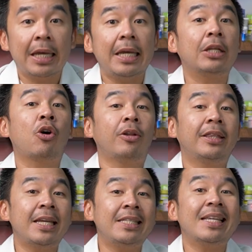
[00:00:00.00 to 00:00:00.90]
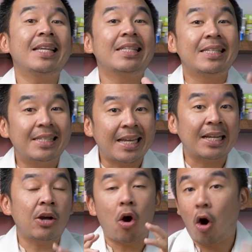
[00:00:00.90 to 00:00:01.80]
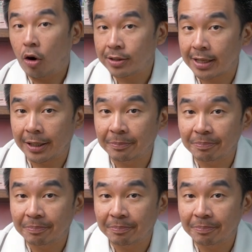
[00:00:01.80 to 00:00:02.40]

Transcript: It contains zinc oxide.